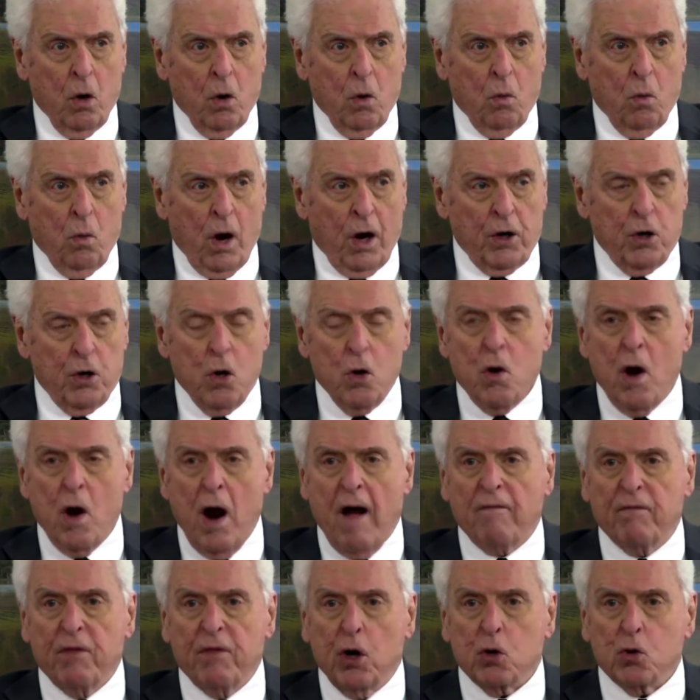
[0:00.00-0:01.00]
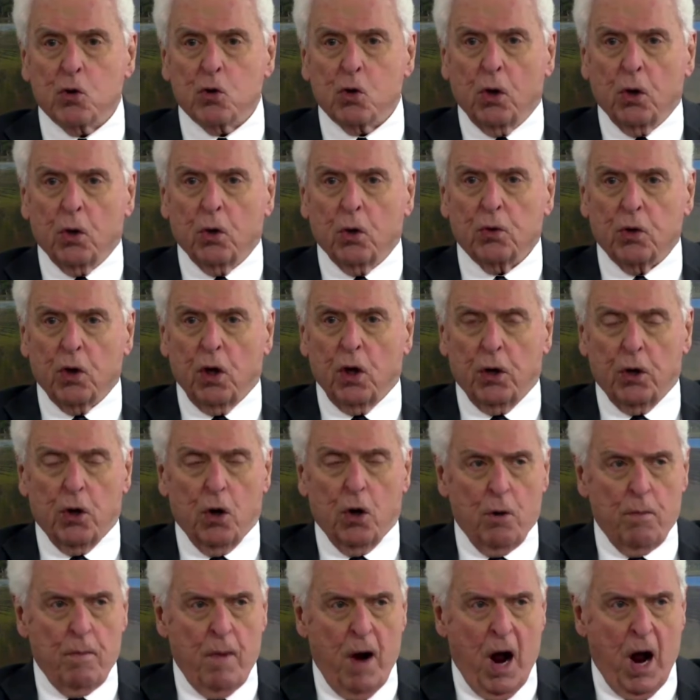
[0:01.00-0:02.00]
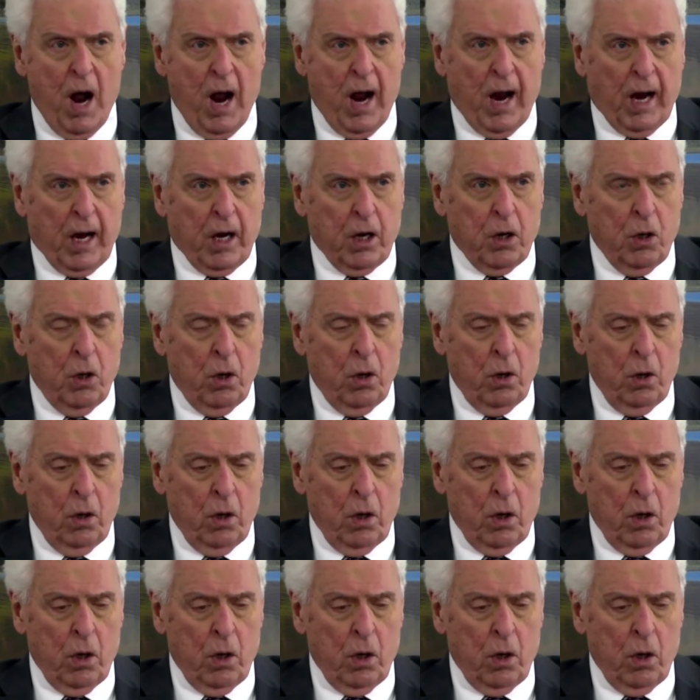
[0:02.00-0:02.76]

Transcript: when you have the truth in your mind